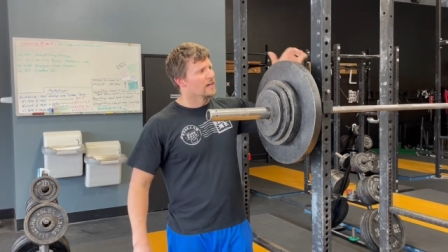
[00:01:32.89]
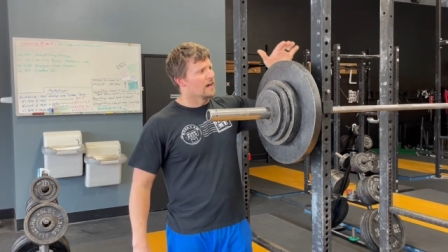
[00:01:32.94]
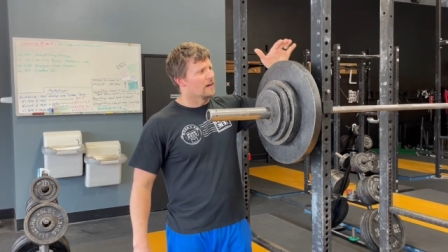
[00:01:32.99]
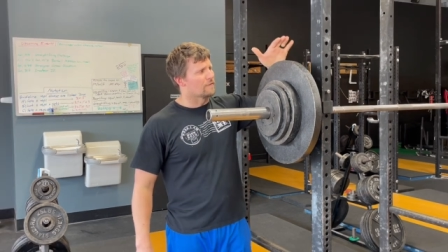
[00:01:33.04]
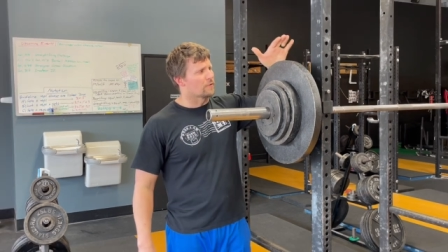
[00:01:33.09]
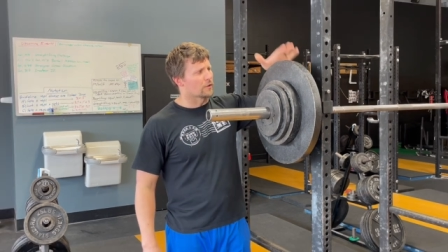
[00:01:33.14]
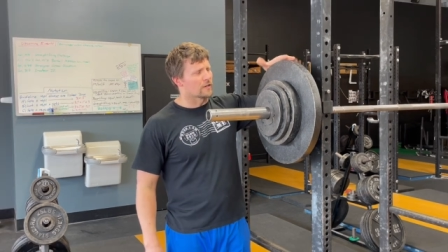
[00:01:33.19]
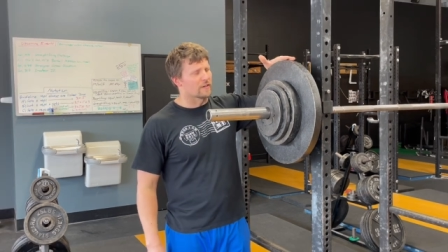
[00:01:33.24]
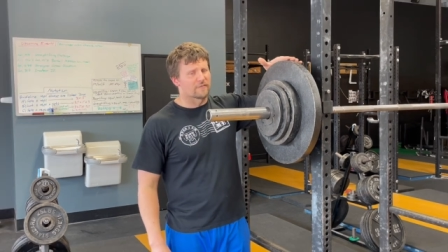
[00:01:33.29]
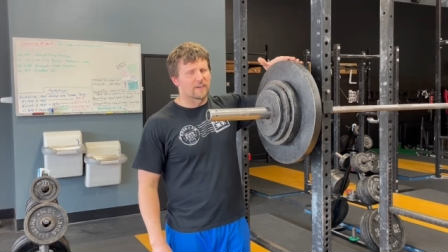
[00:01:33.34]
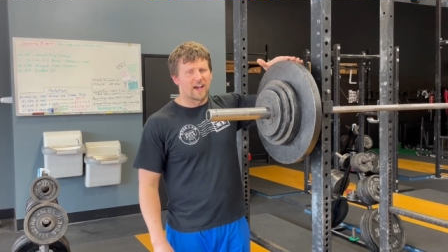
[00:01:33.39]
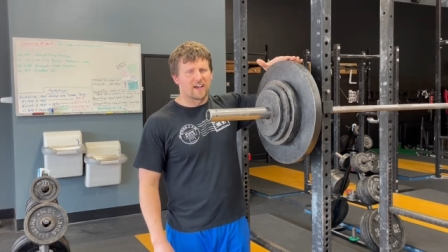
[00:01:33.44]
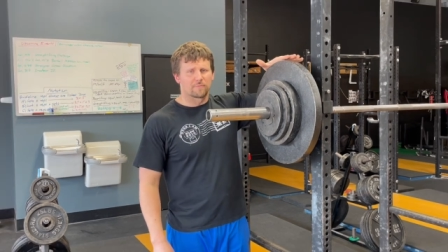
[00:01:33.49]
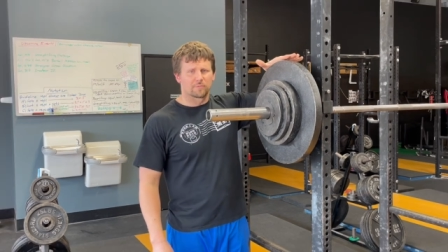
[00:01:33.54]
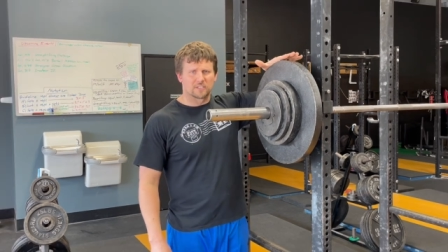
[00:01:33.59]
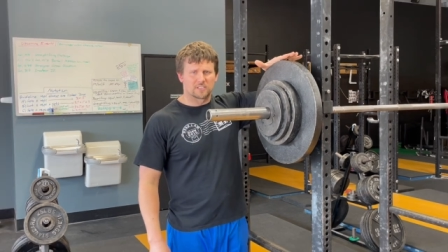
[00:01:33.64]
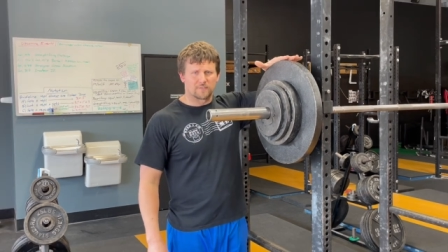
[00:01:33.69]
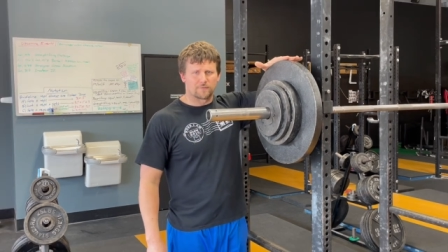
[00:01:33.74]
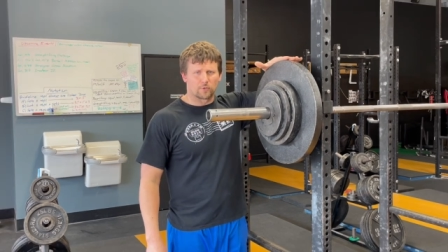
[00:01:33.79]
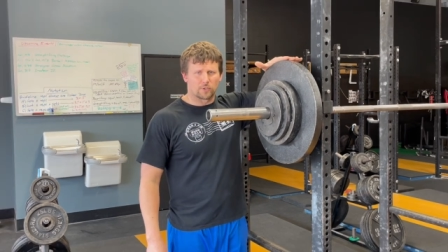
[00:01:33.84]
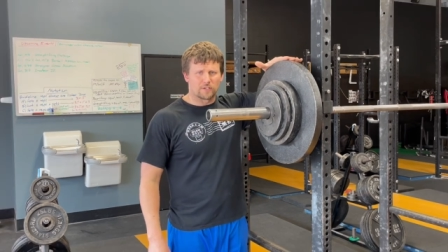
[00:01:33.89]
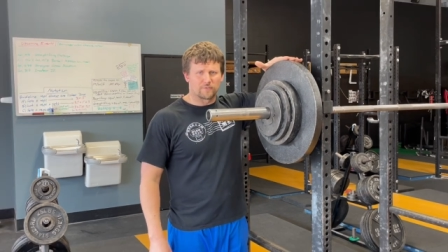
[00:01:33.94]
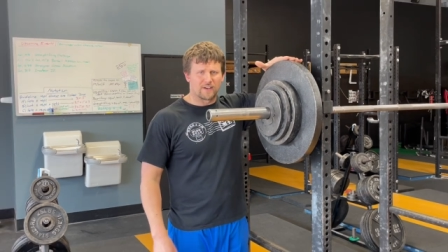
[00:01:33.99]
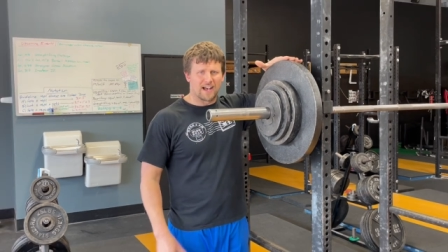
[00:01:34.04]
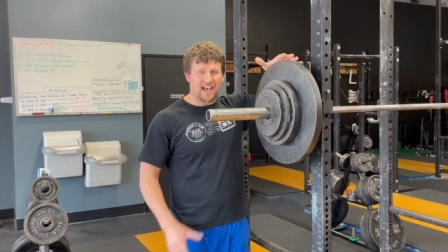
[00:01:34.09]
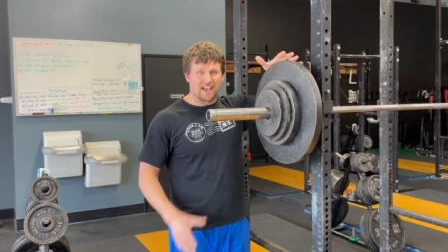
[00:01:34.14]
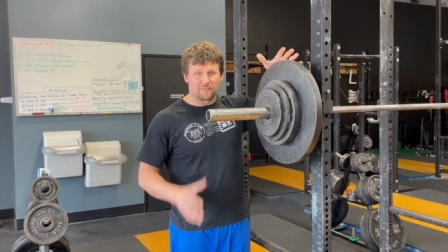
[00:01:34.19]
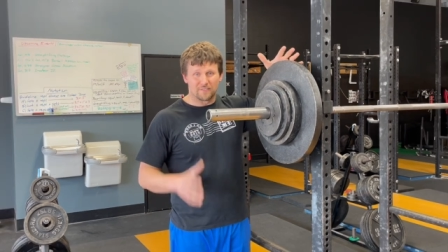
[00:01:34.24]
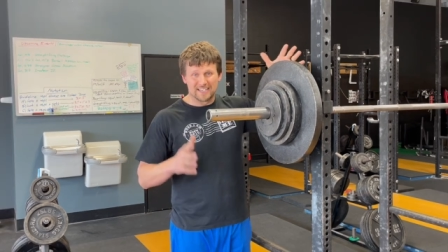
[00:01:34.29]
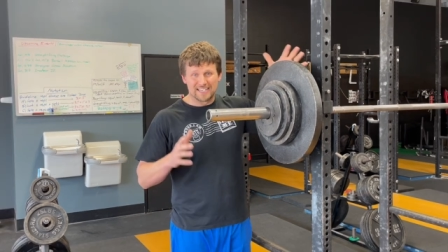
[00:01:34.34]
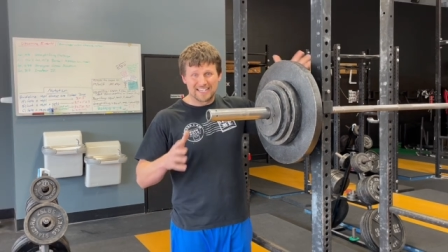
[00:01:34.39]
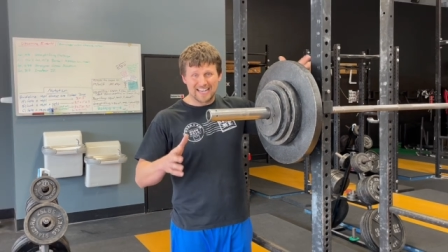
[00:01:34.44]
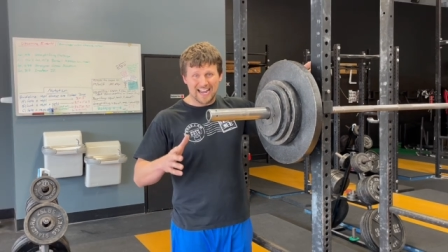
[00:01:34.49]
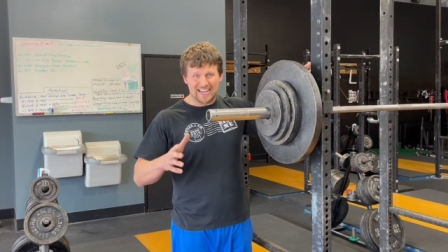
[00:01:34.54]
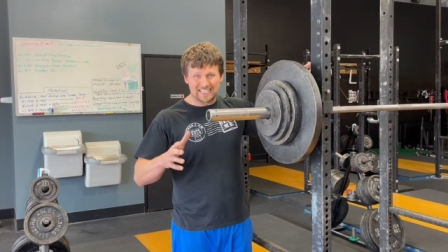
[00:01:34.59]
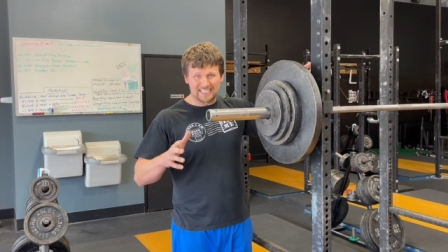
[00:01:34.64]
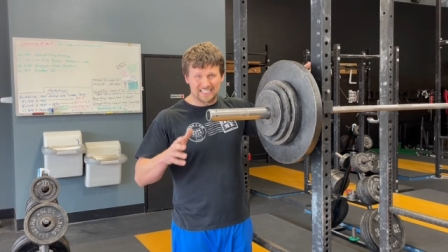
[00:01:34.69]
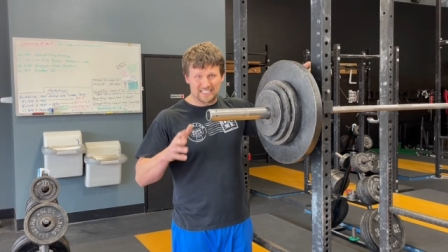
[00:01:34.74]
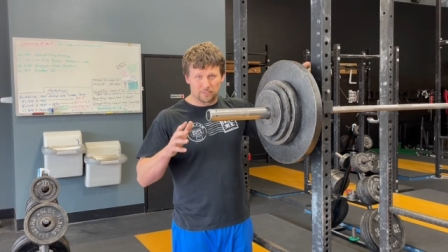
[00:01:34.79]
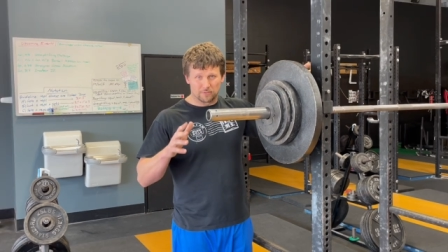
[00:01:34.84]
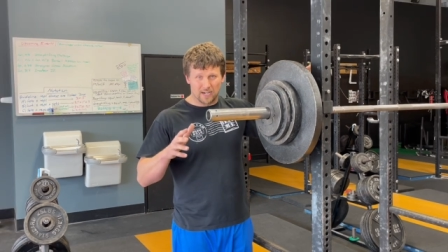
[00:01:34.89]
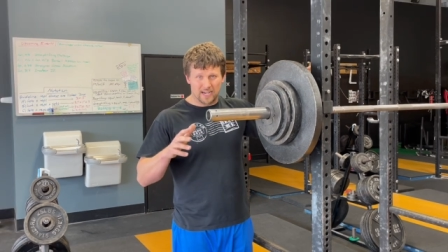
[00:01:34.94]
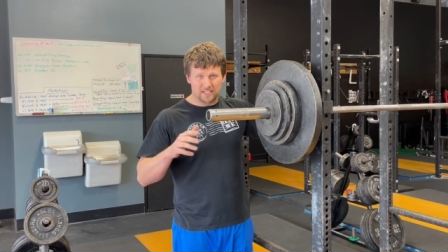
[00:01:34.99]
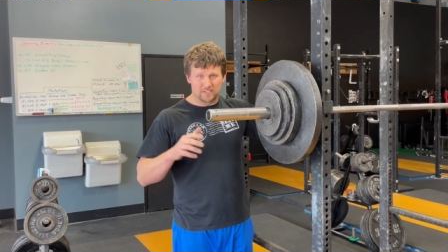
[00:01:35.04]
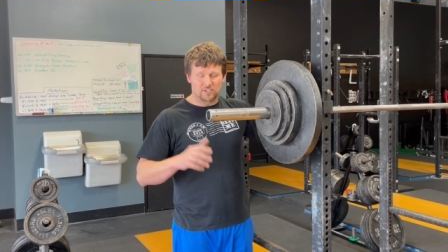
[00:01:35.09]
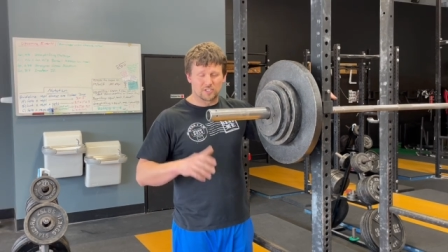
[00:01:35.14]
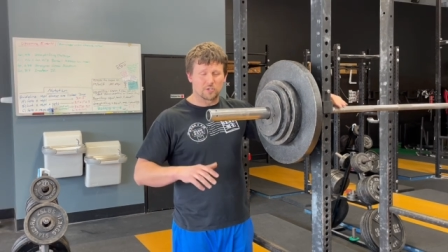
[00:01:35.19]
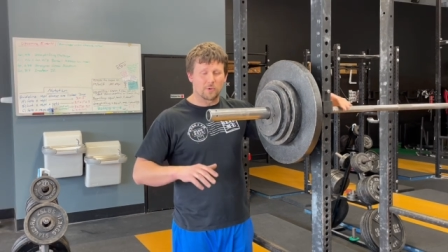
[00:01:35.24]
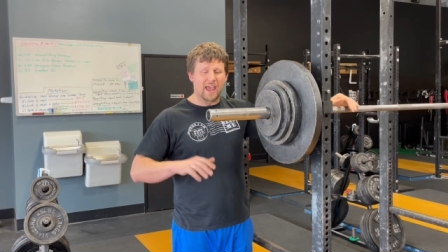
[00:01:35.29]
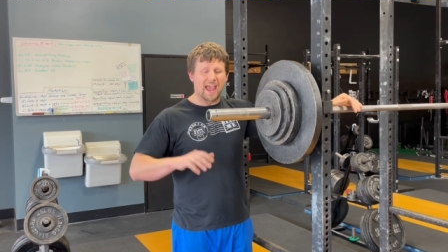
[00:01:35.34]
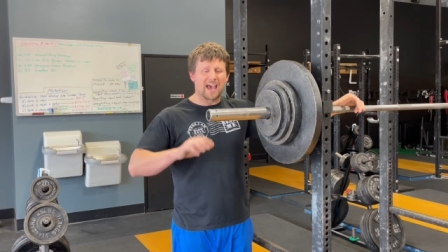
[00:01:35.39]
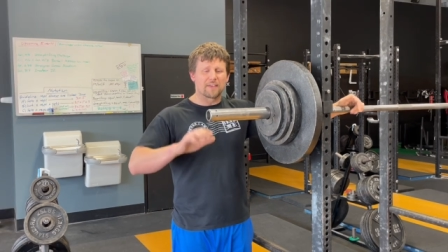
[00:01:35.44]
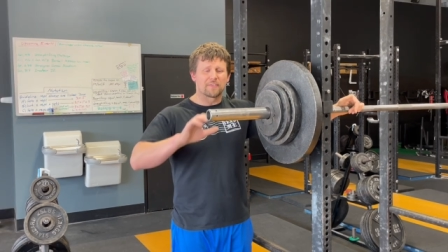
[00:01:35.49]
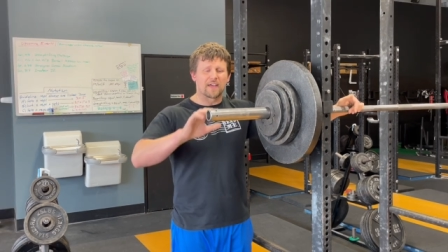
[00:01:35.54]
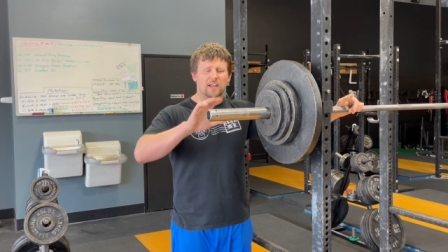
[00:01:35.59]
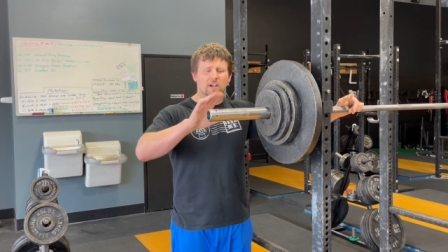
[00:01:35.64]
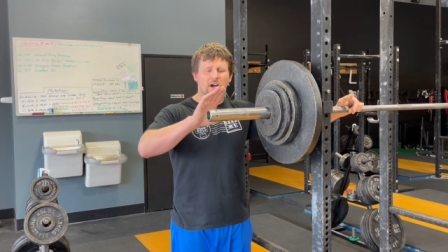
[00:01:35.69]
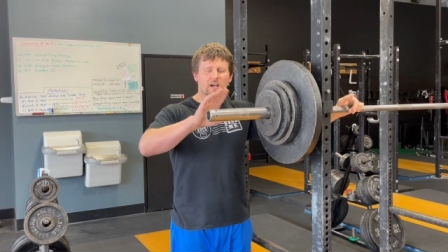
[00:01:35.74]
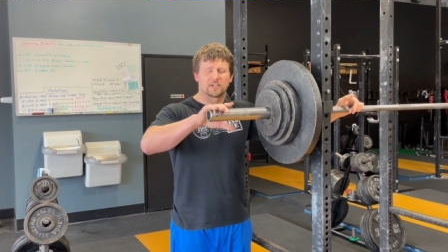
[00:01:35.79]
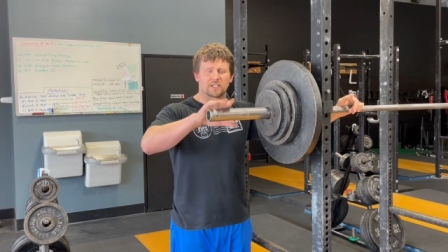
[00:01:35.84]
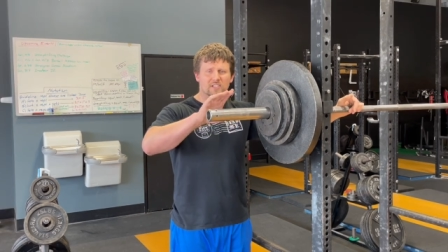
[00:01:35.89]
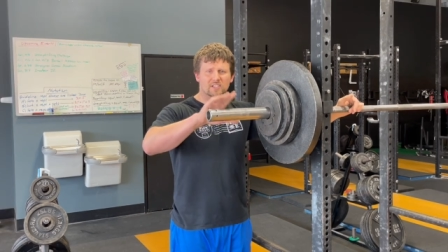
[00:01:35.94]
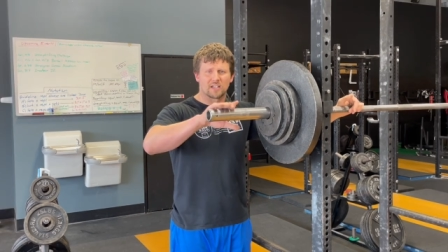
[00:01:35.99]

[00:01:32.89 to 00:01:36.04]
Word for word: A 45 plus a 45, 90, right? So you add that on to